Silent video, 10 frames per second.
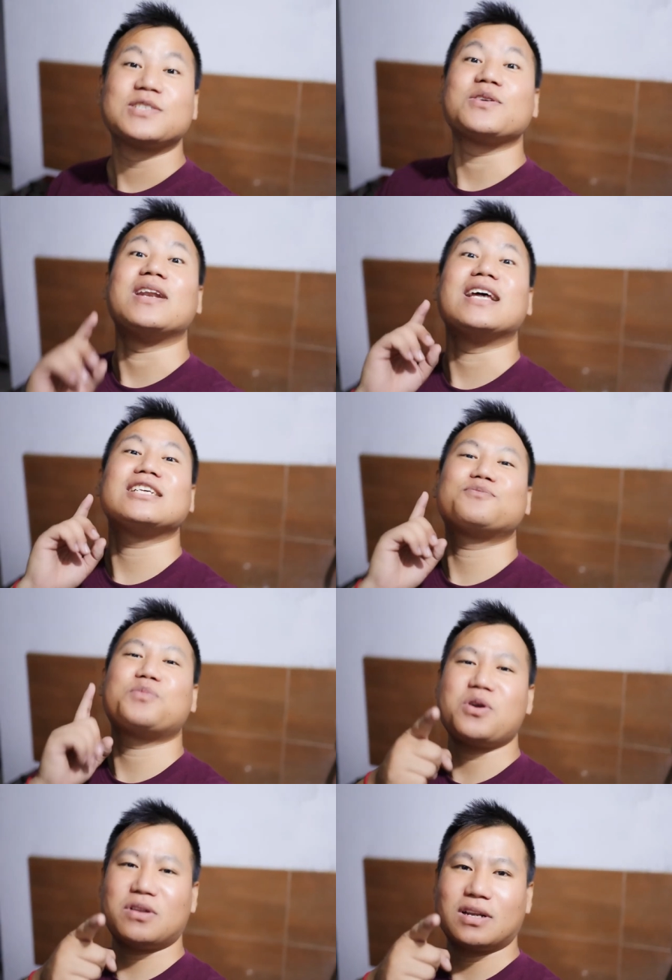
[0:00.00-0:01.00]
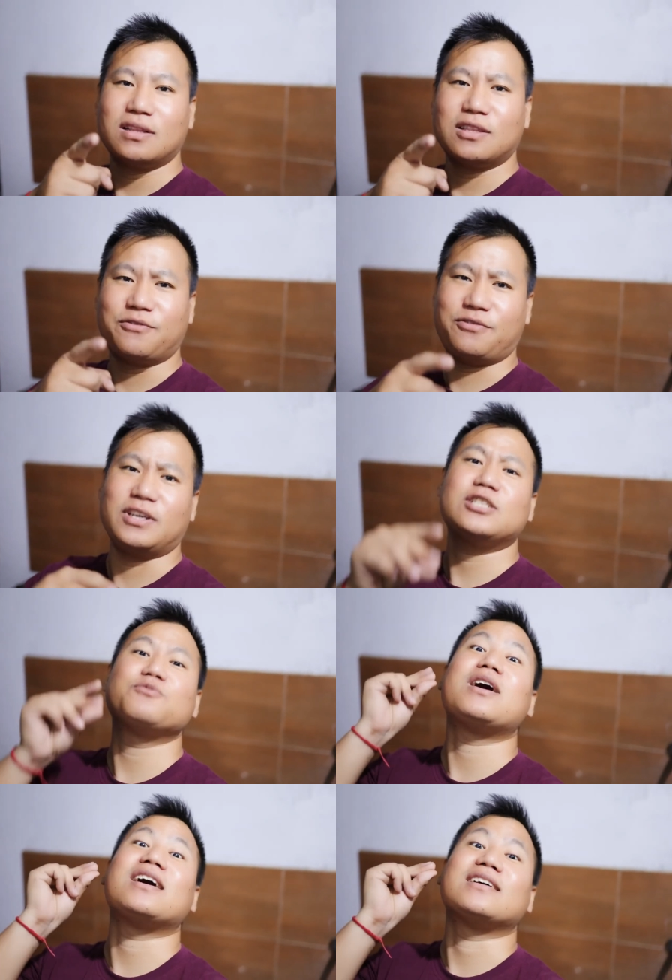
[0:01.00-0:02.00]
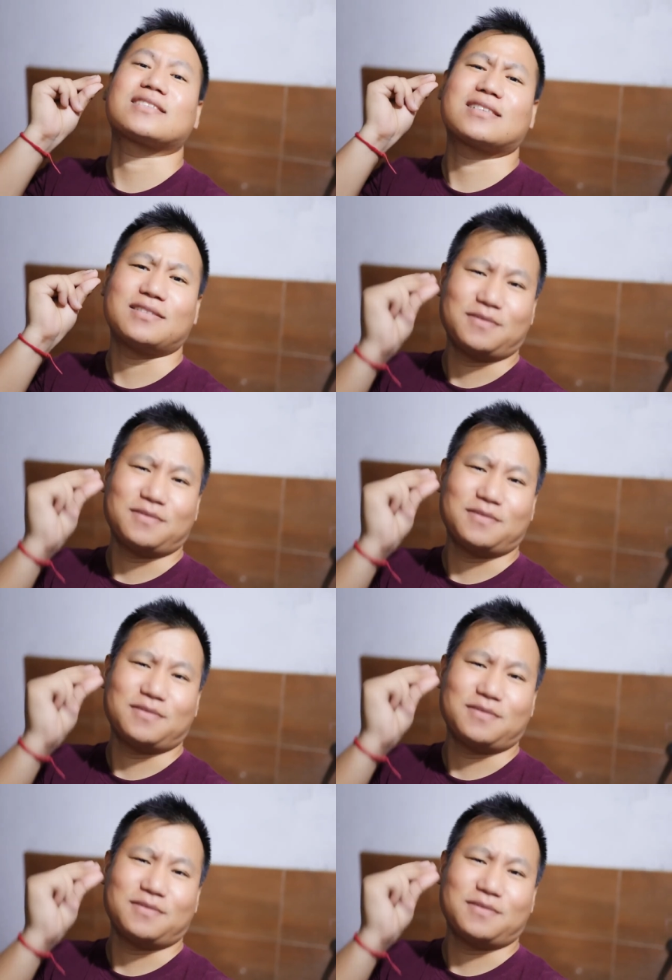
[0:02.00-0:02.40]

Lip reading: So let's put the face mask.